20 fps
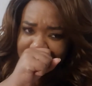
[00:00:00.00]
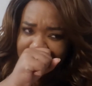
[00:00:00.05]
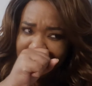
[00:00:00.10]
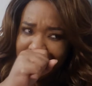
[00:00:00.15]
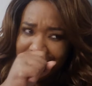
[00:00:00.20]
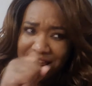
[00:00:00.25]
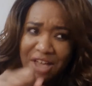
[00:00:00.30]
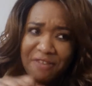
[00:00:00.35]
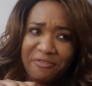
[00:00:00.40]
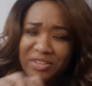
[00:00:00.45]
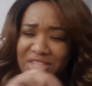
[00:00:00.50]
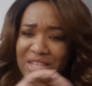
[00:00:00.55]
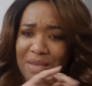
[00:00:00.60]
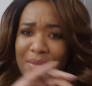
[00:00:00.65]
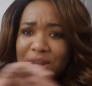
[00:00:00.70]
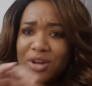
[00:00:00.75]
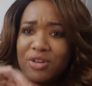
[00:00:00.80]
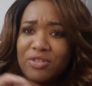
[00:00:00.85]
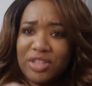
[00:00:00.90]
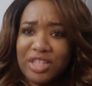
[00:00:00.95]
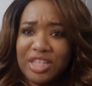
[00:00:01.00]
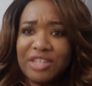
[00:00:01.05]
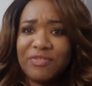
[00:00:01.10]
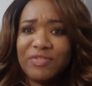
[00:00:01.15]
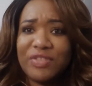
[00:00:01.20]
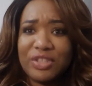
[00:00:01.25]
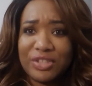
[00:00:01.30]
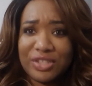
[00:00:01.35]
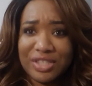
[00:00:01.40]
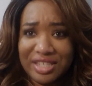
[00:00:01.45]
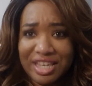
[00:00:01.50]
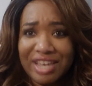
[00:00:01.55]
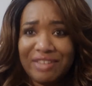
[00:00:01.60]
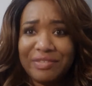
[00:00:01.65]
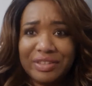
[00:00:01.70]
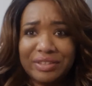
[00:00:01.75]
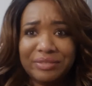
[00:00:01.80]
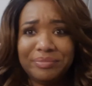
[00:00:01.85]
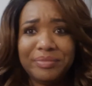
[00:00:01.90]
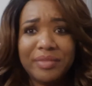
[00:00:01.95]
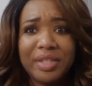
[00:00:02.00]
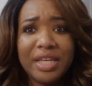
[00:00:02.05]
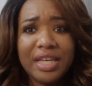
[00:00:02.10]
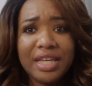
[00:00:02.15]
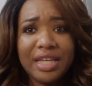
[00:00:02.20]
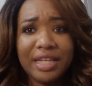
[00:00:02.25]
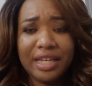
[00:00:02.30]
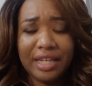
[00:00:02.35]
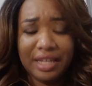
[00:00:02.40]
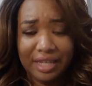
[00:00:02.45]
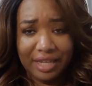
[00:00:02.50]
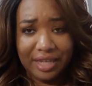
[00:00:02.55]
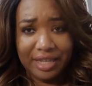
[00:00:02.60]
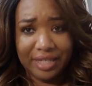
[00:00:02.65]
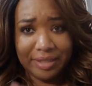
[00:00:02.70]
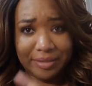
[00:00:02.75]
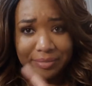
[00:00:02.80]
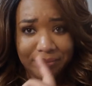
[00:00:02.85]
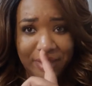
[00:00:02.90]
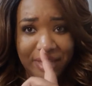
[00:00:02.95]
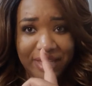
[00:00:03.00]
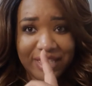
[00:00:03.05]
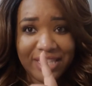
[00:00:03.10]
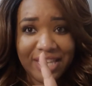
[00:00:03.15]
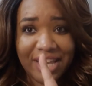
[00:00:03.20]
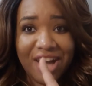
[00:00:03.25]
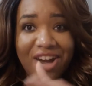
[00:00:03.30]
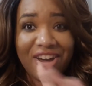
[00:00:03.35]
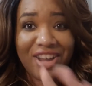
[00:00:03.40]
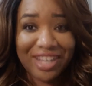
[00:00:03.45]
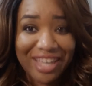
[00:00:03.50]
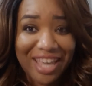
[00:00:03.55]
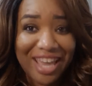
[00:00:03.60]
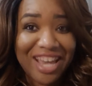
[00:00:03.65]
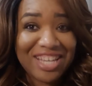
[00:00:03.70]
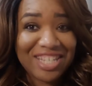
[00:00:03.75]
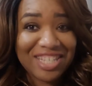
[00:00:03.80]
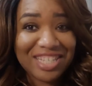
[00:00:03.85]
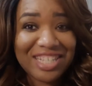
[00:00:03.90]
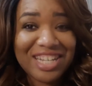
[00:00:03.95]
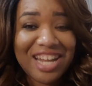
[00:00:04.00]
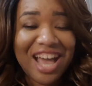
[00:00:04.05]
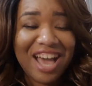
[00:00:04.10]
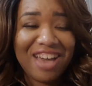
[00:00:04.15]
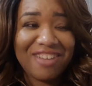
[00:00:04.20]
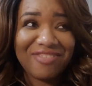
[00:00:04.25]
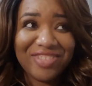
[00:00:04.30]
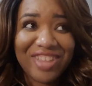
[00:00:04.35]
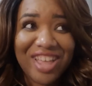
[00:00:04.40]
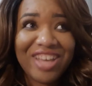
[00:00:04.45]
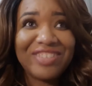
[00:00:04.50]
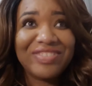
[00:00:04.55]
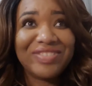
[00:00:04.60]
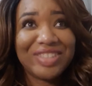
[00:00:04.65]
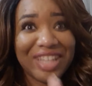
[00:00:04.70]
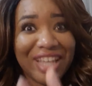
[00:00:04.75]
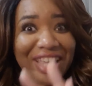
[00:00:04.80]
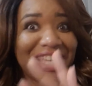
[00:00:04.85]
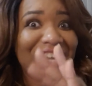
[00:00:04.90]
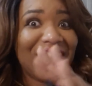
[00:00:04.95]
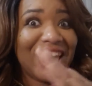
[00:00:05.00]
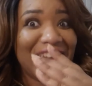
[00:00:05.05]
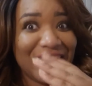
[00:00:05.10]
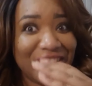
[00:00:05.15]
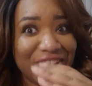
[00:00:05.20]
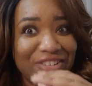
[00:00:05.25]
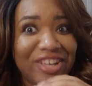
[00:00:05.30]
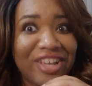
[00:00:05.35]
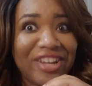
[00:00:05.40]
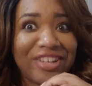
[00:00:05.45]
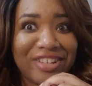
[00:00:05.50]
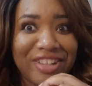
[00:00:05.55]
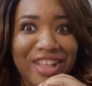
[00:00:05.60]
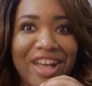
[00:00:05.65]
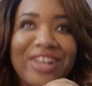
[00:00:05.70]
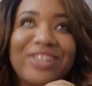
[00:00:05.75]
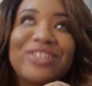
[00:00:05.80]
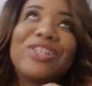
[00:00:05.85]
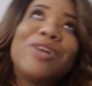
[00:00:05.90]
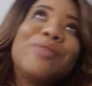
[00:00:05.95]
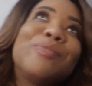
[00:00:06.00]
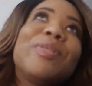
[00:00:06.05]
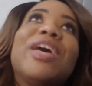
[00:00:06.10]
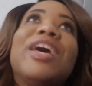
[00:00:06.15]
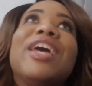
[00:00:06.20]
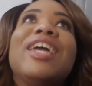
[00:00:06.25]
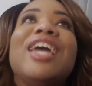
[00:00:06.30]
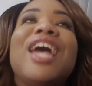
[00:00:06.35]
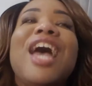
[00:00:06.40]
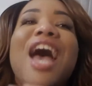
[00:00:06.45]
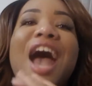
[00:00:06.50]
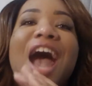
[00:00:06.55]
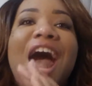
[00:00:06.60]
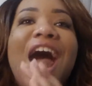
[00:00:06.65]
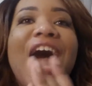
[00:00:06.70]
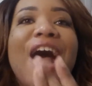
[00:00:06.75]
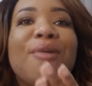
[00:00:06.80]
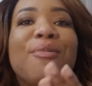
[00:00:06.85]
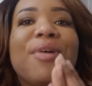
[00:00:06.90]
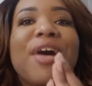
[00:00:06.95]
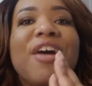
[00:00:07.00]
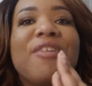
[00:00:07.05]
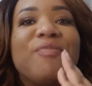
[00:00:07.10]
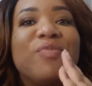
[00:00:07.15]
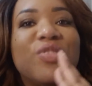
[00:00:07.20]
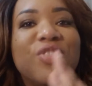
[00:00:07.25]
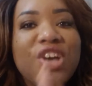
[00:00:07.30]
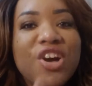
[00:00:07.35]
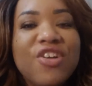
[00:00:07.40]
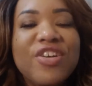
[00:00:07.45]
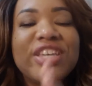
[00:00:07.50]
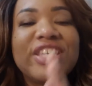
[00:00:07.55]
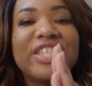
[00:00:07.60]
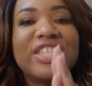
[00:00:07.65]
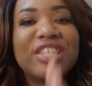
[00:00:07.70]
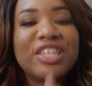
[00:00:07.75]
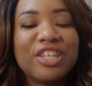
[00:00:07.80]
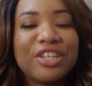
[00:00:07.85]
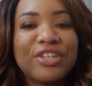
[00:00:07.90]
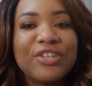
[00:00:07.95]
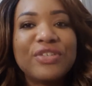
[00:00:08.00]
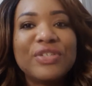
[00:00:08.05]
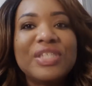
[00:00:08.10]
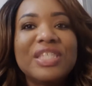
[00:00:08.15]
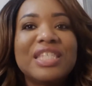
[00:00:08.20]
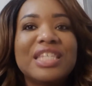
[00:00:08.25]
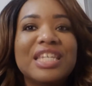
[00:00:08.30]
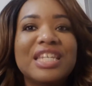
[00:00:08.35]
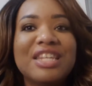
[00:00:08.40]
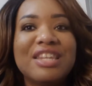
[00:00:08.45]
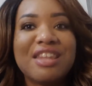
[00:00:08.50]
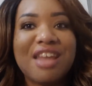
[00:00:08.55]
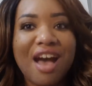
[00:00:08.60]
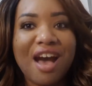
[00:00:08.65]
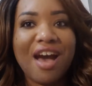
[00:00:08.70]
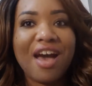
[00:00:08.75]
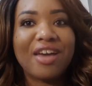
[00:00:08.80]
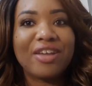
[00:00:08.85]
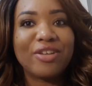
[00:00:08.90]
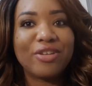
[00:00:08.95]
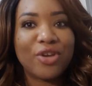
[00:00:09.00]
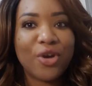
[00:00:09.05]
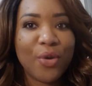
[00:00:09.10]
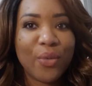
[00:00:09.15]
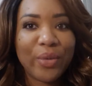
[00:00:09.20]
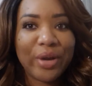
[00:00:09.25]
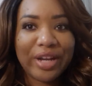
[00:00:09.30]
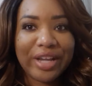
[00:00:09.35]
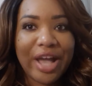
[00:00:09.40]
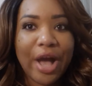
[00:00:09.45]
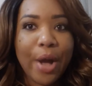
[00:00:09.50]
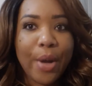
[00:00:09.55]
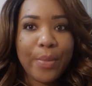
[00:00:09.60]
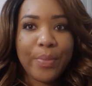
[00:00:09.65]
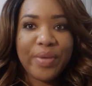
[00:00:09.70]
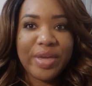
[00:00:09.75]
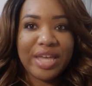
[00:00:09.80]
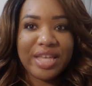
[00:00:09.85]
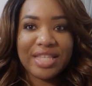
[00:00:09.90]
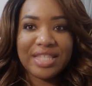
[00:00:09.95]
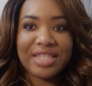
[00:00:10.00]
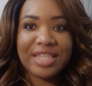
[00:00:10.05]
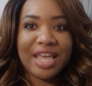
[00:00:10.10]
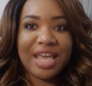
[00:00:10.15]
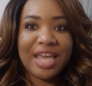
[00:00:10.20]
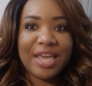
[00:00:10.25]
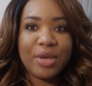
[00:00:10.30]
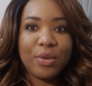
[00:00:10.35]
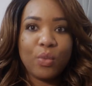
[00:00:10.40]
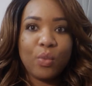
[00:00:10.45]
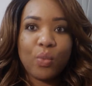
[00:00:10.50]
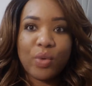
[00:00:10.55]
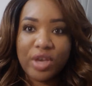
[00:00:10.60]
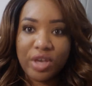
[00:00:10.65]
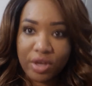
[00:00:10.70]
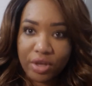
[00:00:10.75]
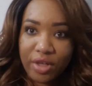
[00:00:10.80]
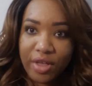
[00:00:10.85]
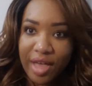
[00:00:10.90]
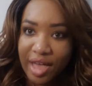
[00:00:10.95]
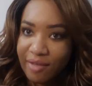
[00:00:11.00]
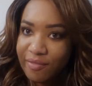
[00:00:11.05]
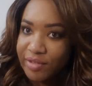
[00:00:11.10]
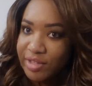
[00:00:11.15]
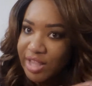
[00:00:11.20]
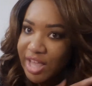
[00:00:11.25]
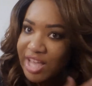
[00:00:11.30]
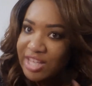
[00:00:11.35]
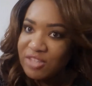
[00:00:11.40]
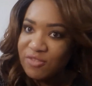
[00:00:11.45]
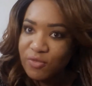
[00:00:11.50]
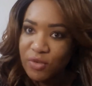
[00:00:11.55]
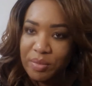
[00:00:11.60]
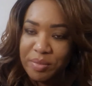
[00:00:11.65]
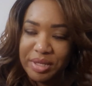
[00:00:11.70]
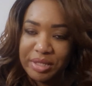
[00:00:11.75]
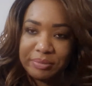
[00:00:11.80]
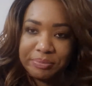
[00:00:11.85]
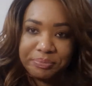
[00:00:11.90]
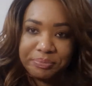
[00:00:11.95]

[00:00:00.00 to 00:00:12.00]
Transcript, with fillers: and half the time I don't leave till seven. And on occasion, I've left like eight or nine o'clock, so I'm like, I will have no excuse to not go work out because they will have a class for me,